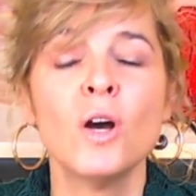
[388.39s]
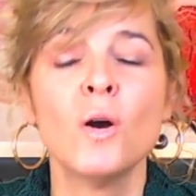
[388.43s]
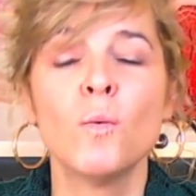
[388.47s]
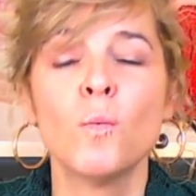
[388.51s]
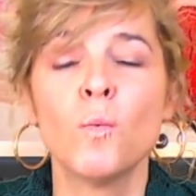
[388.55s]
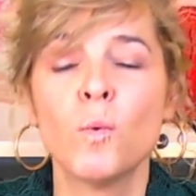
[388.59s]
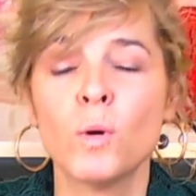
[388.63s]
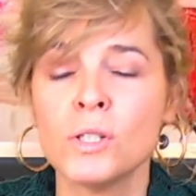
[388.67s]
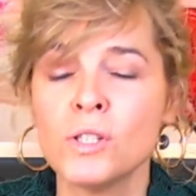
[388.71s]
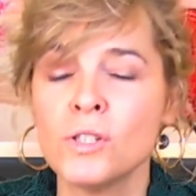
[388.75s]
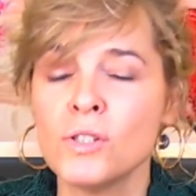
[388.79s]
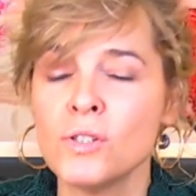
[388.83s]

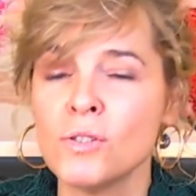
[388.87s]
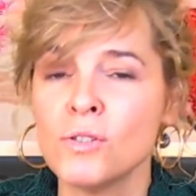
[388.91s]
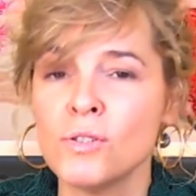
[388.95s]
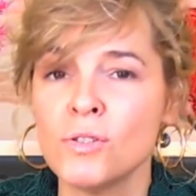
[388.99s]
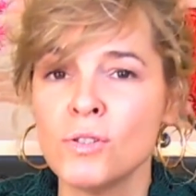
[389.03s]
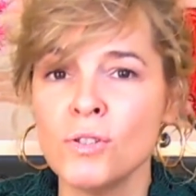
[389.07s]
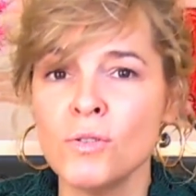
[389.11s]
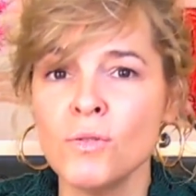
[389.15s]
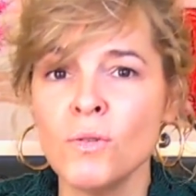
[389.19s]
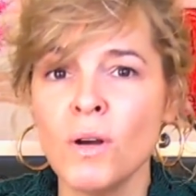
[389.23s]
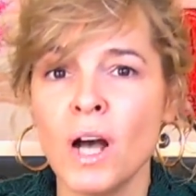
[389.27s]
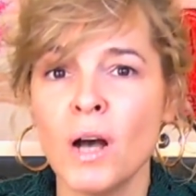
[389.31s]
Once you
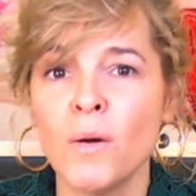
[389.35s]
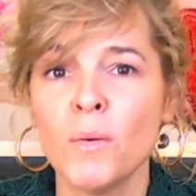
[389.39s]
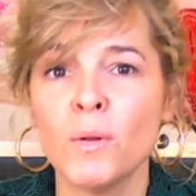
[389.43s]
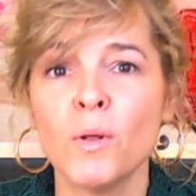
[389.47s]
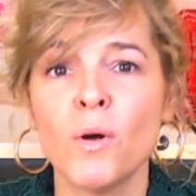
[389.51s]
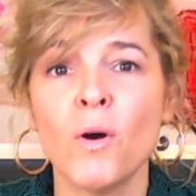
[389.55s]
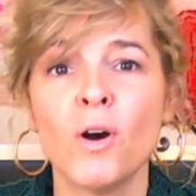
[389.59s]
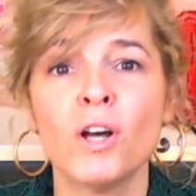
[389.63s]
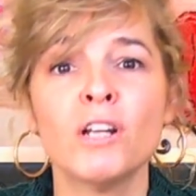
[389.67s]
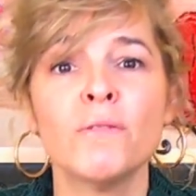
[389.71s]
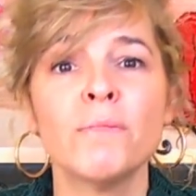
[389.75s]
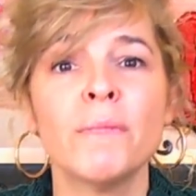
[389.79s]
do, I
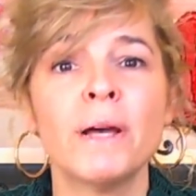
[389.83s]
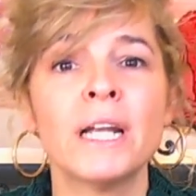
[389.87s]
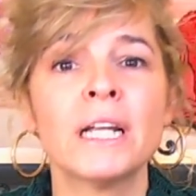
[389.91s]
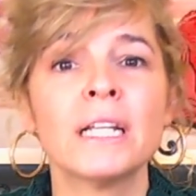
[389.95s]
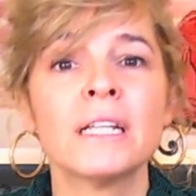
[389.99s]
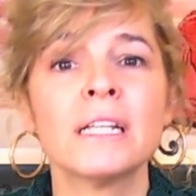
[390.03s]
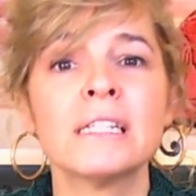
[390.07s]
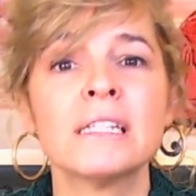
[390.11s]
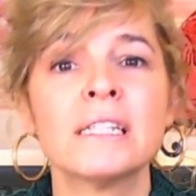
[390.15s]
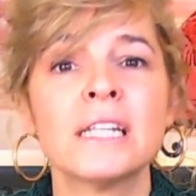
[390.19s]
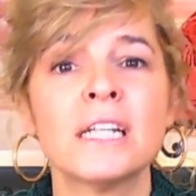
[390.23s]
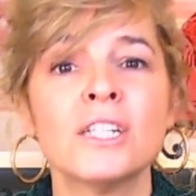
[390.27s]
will
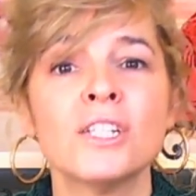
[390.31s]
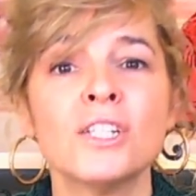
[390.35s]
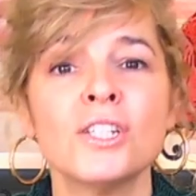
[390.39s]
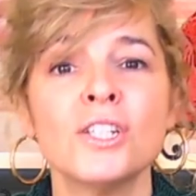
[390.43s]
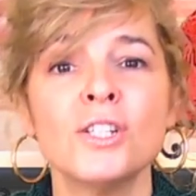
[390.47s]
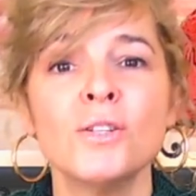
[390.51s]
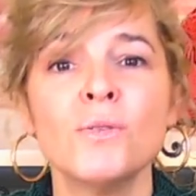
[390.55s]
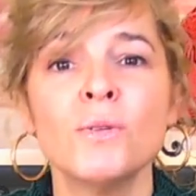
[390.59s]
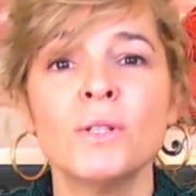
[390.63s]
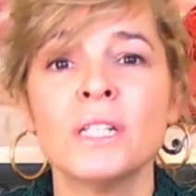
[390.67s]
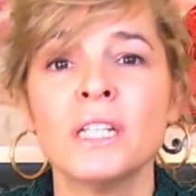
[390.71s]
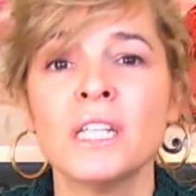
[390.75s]
automatically send to
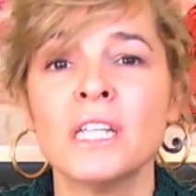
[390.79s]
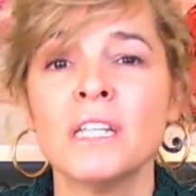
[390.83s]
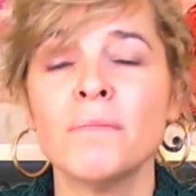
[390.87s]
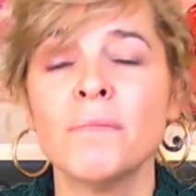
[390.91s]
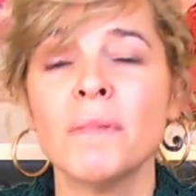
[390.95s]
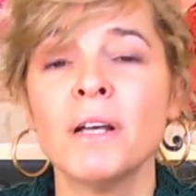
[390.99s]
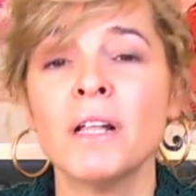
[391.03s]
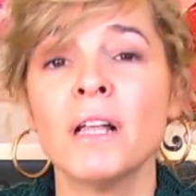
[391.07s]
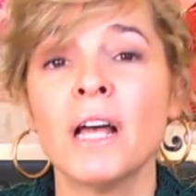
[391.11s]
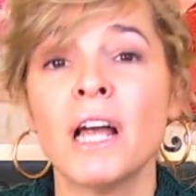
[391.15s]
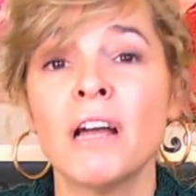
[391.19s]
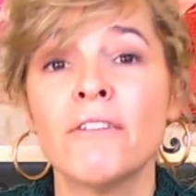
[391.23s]
you an
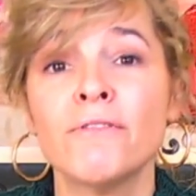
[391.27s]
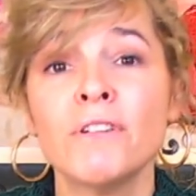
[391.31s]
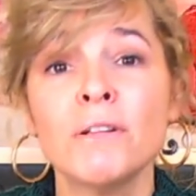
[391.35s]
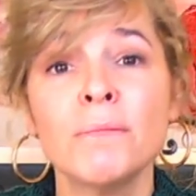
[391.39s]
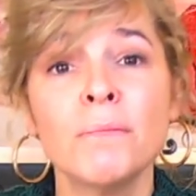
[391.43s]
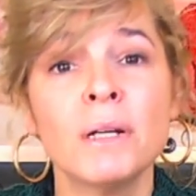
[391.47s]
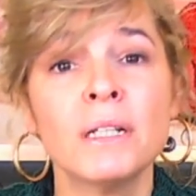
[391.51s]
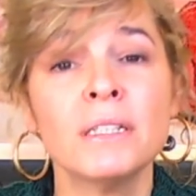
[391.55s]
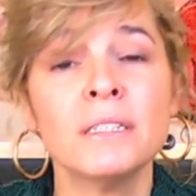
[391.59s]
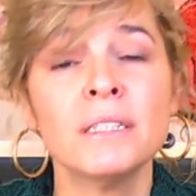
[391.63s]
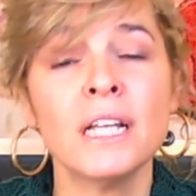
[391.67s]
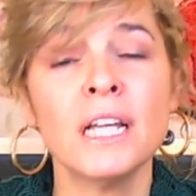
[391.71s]
email every
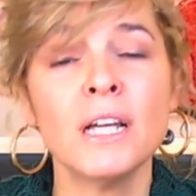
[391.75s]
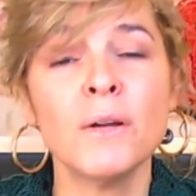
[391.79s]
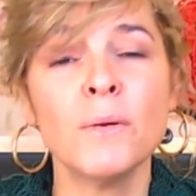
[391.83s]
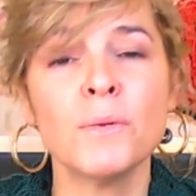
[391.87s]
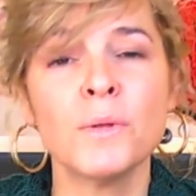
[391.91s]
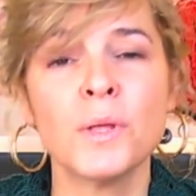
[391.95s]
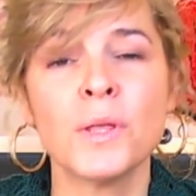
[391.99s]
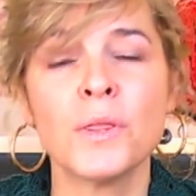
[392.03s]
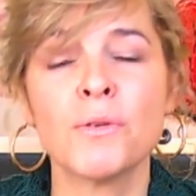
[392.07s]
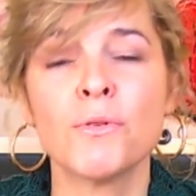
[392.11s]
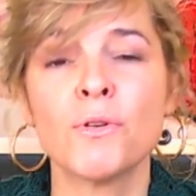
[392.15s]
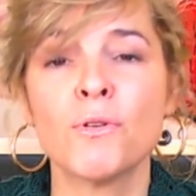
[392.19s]
Monday
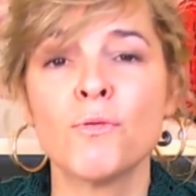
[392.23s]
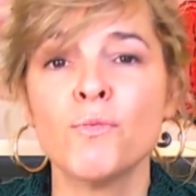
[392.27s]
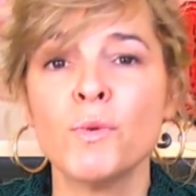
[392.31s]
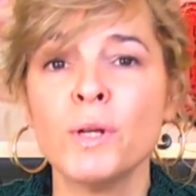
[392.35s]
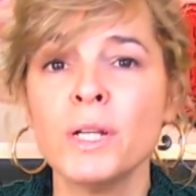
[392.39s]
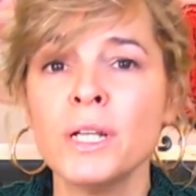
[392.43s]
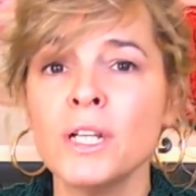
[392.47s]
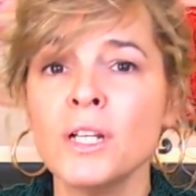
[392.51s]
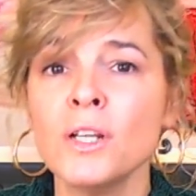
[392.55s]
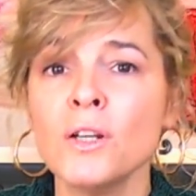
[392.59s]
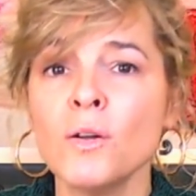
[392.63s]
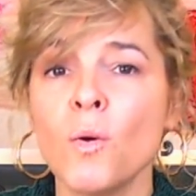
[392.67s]
with either a
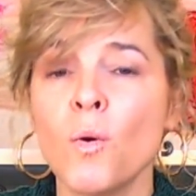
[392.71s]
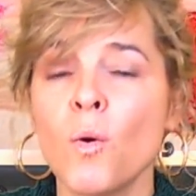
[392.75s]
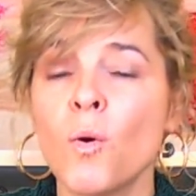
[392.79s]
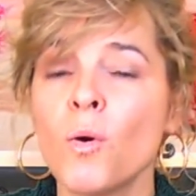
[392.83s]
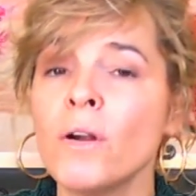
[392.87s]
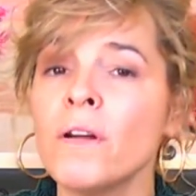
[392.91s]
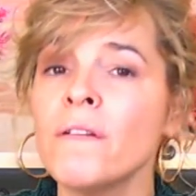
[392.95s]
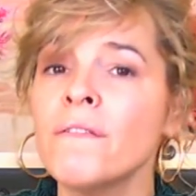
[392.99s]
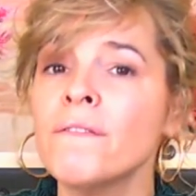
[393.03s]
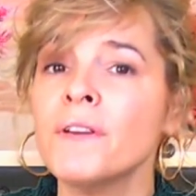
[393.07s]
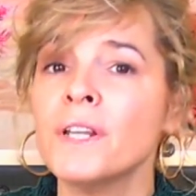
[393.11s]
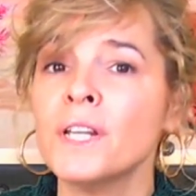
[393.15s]
written
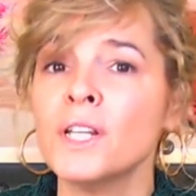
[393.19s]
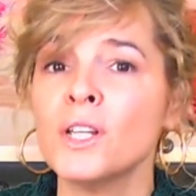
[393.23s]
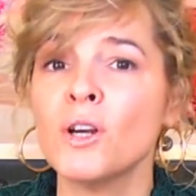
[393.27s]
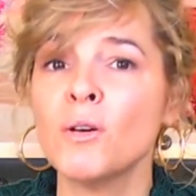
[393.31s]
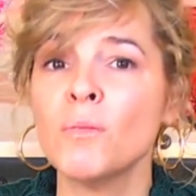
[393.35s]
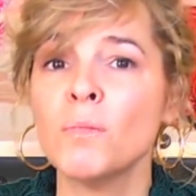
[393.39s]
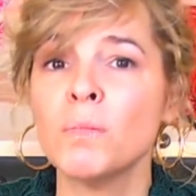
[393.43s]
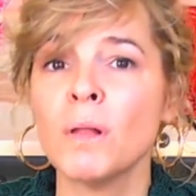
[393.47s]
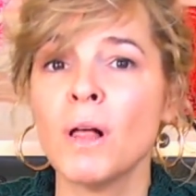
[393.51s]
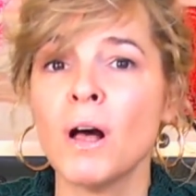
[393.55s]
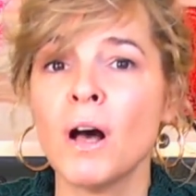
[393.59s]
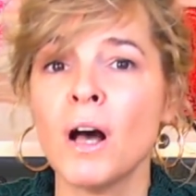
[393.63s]
or a
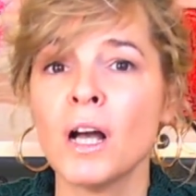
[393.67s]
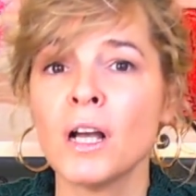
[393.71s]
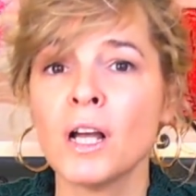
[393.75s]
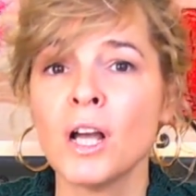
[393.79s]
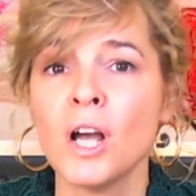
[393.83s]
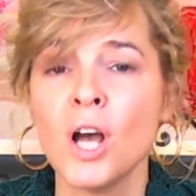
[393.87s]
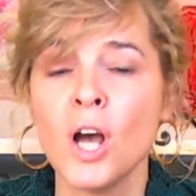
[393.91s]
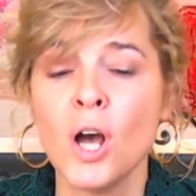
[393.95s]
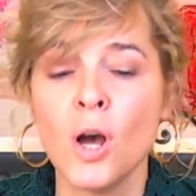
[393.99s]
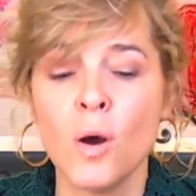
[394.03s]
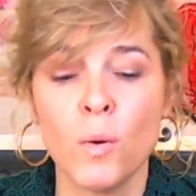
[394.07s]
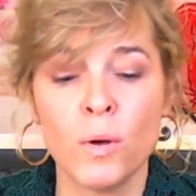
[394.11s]
video
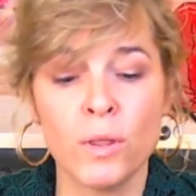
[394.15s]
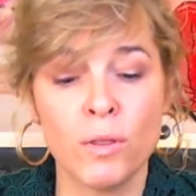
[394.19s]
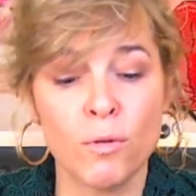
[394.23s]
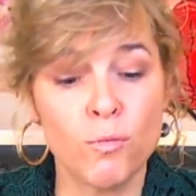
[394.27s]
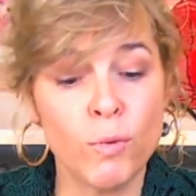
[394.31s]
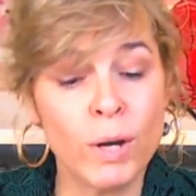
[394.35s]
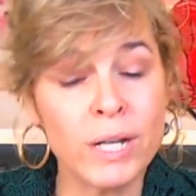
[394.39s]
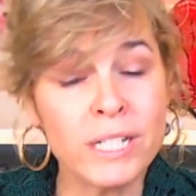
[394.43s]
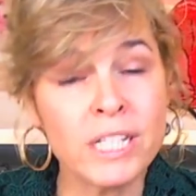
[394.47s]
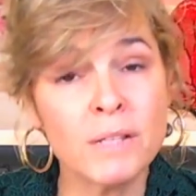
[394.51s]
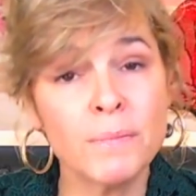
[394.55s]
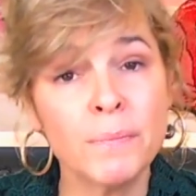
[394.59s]
blog with a
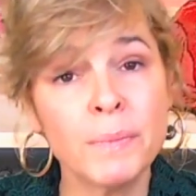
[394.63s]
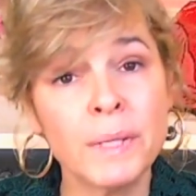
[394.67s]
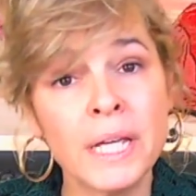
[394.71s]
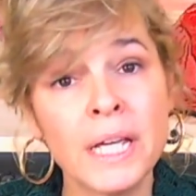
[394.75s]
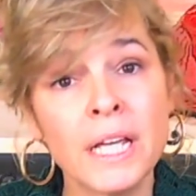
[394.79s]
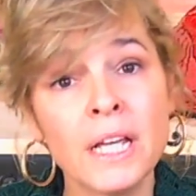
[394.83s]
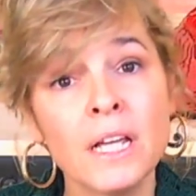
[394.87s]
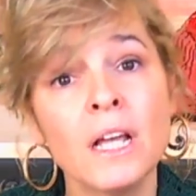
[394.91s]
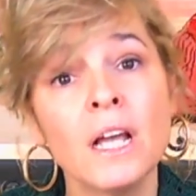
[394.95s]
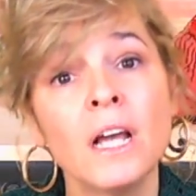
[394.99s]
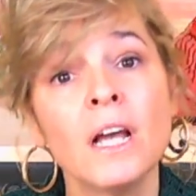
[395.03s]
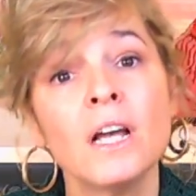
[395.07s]

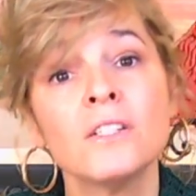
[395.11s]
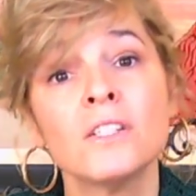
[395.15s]
recipe,